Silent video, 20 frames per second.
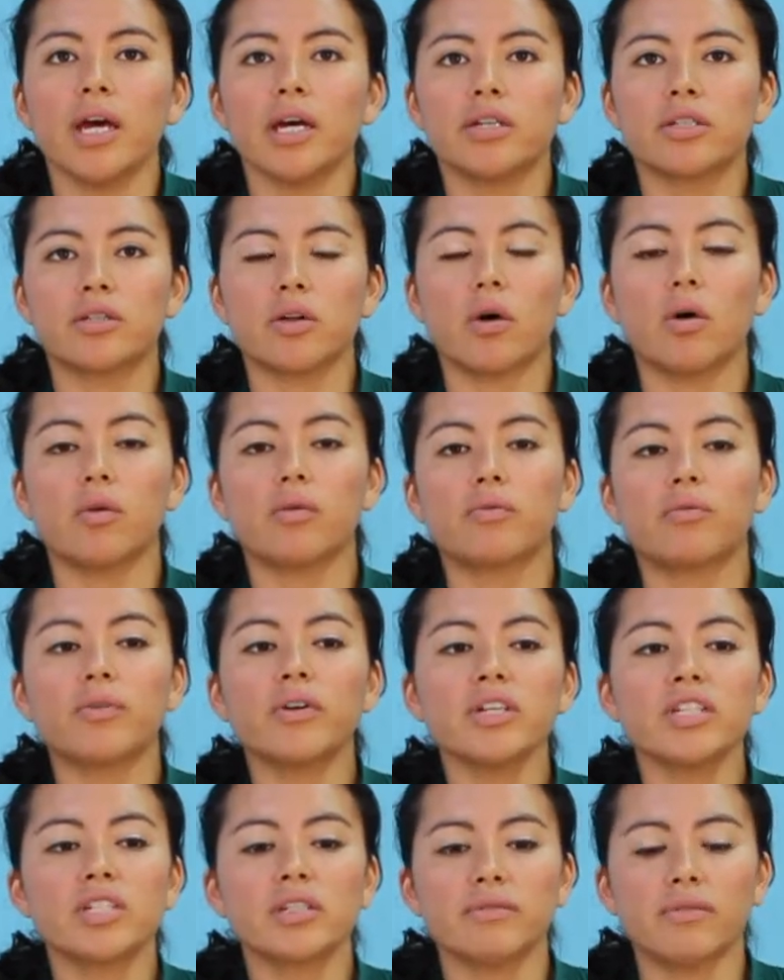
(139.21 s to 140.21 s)
So
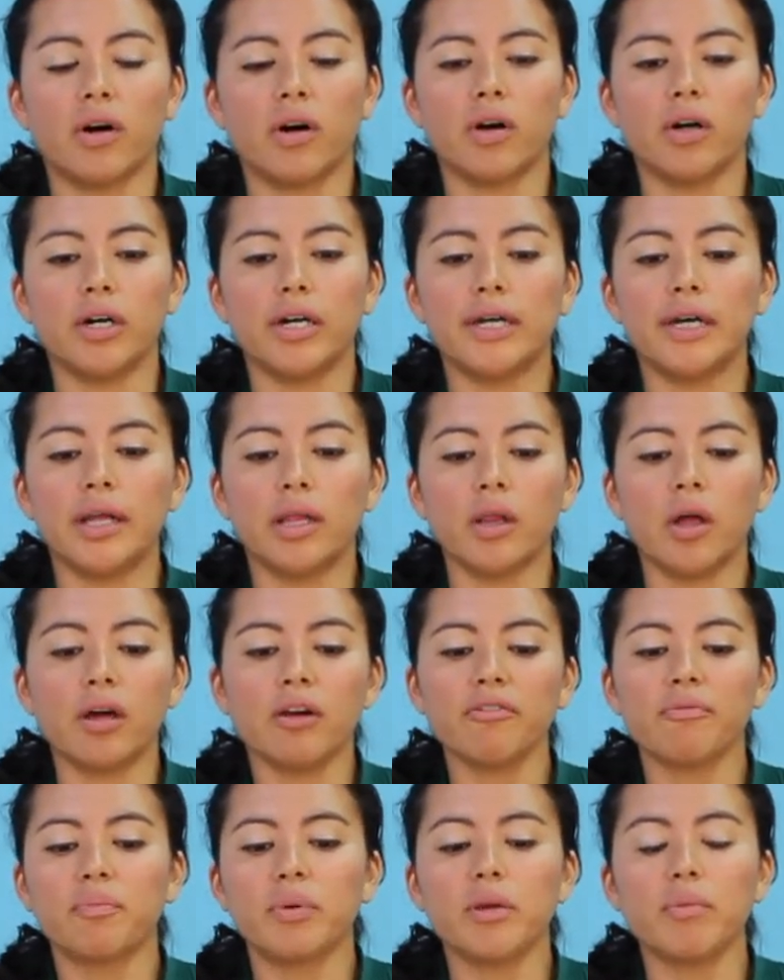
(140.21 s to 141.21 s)
first of all, a
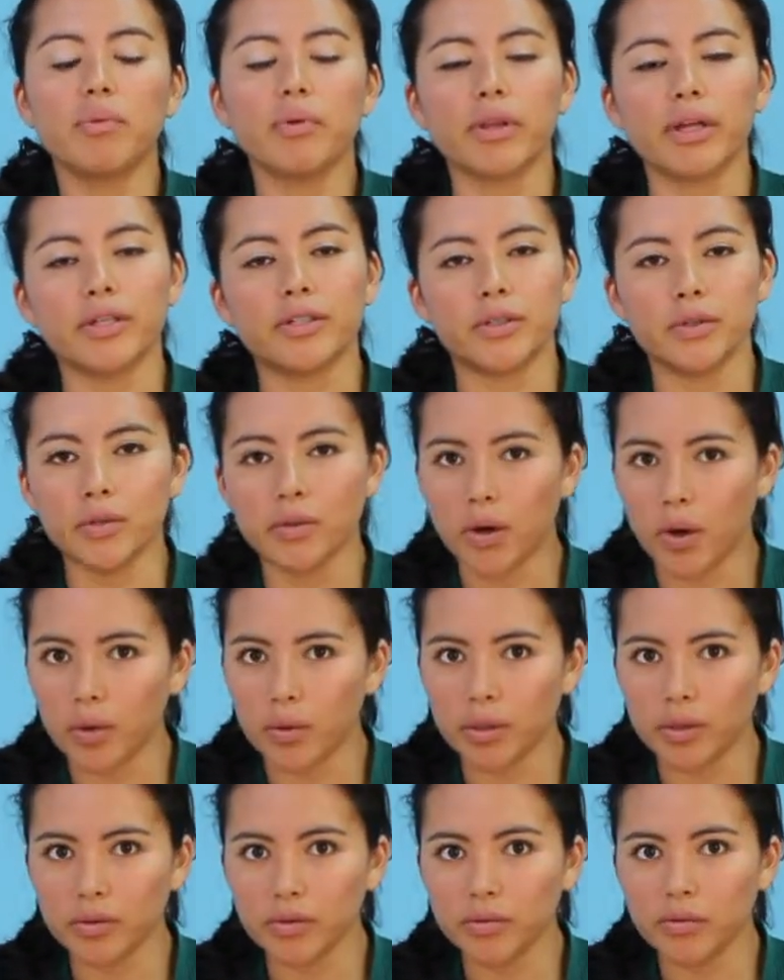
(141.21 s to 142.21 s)
lot of people that do go
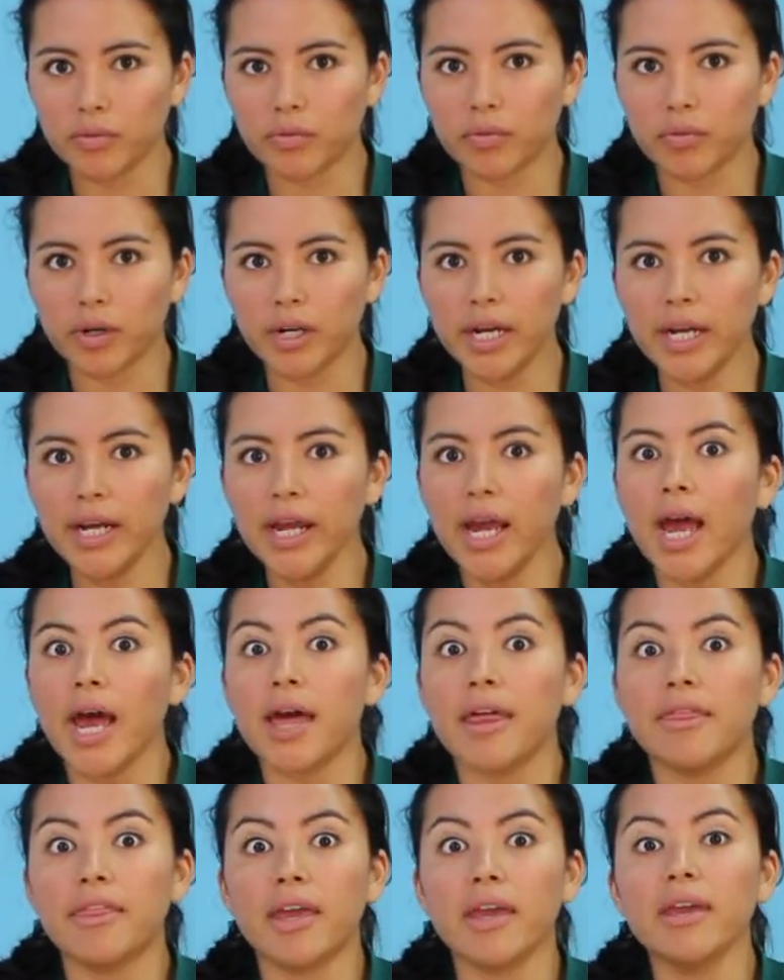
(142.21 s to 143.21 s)
gluten-free,
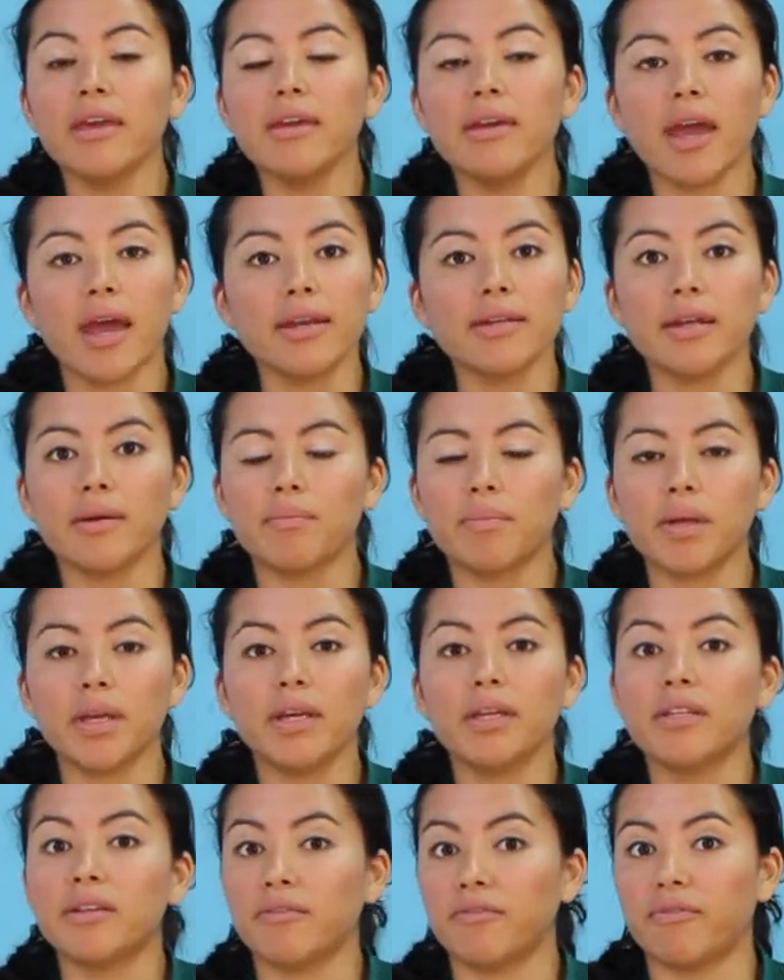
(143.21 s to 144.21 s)
they end up
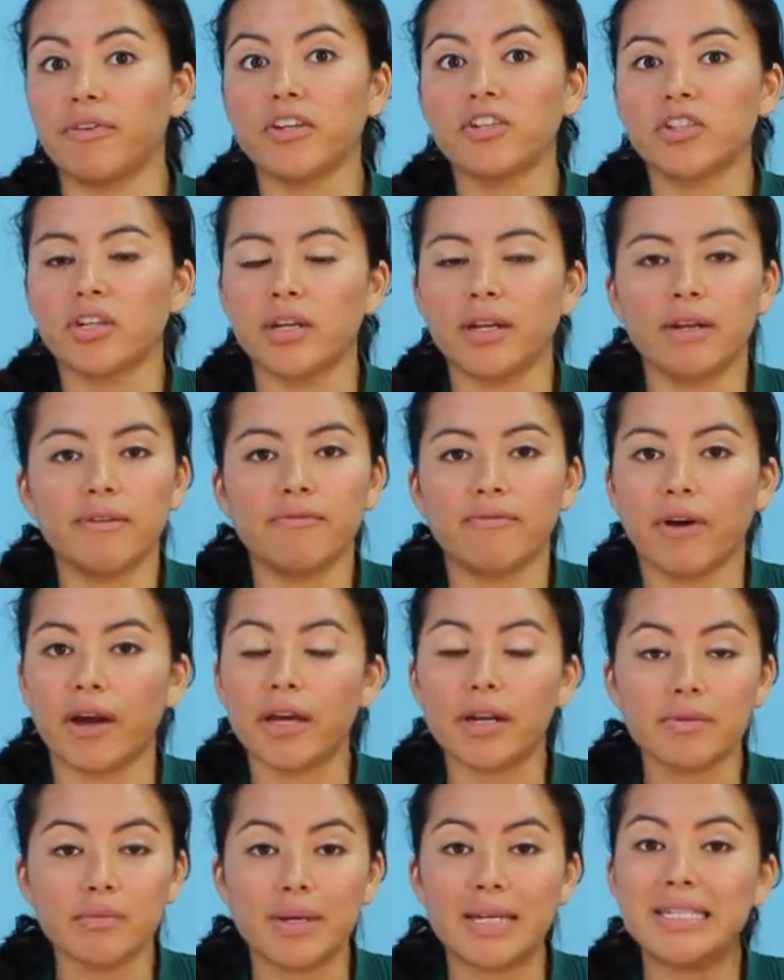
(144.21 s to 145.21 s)
being deficient in
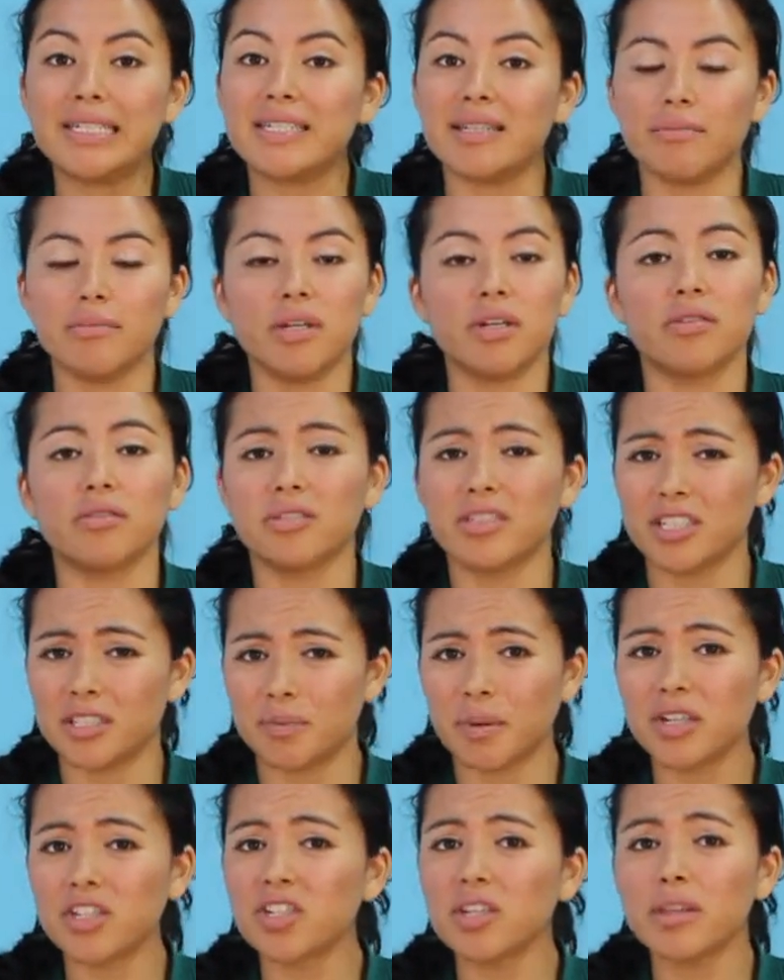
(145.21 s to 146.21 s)
vitamins and minerals,
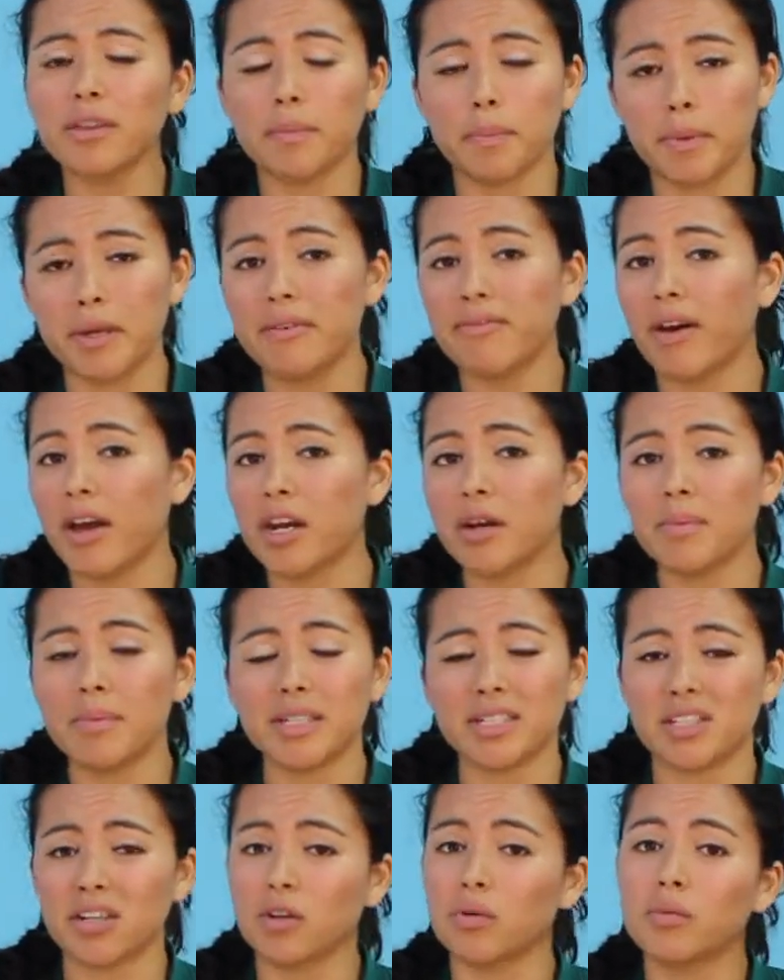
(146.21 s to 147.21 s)
especially the B
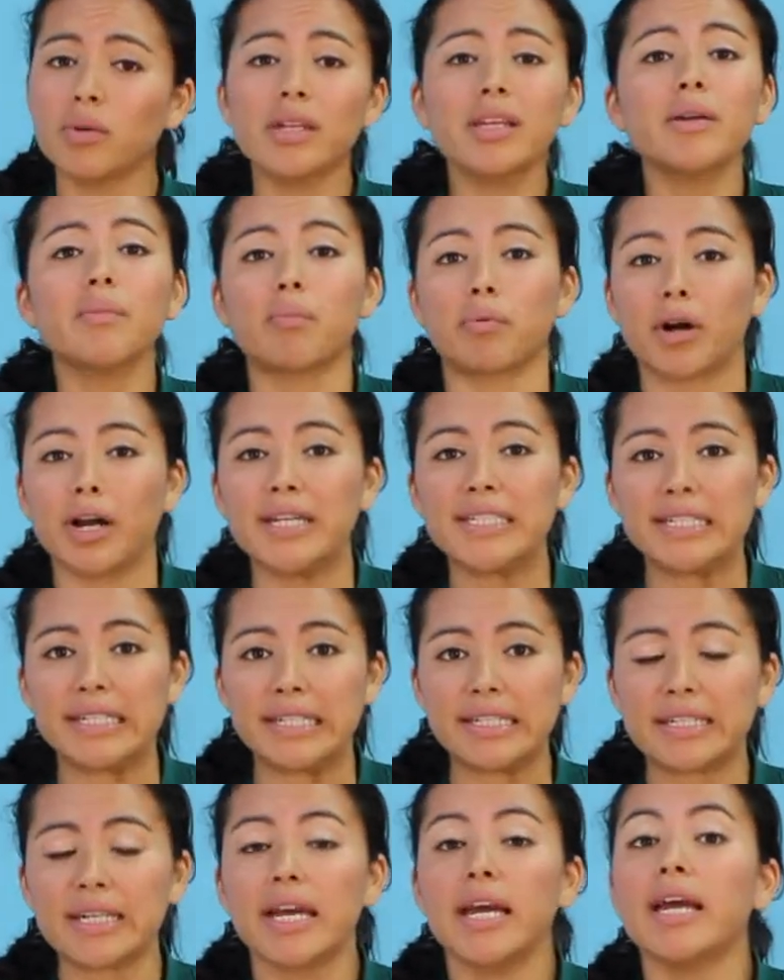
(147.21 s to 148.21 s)
vitamins that are really
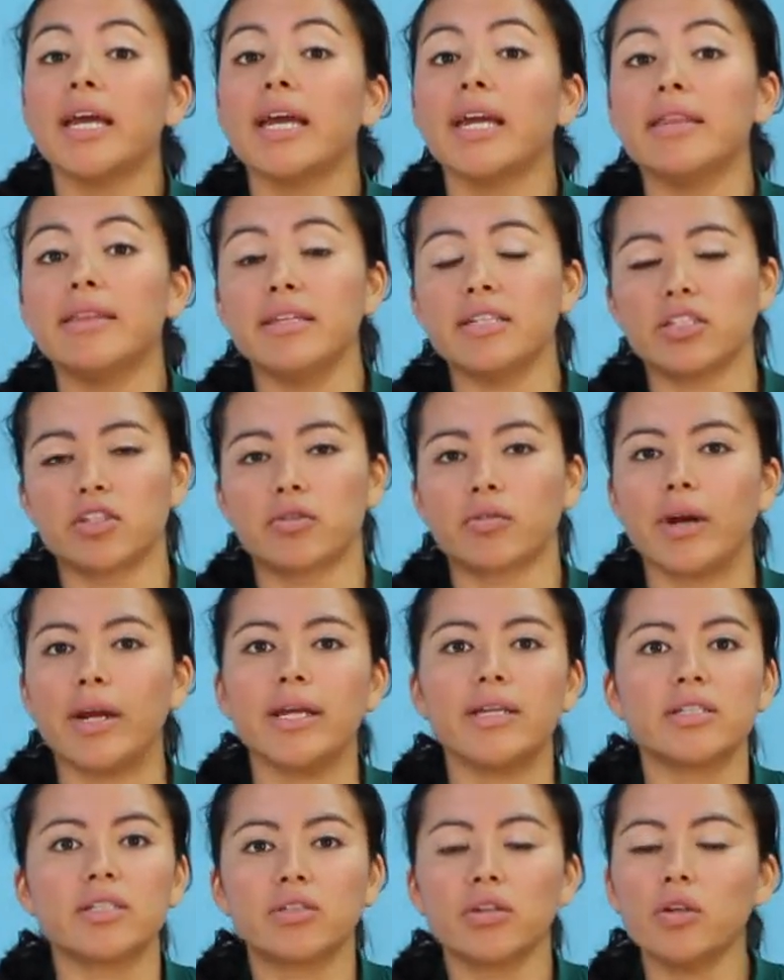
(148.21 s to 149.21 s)
present in these grains.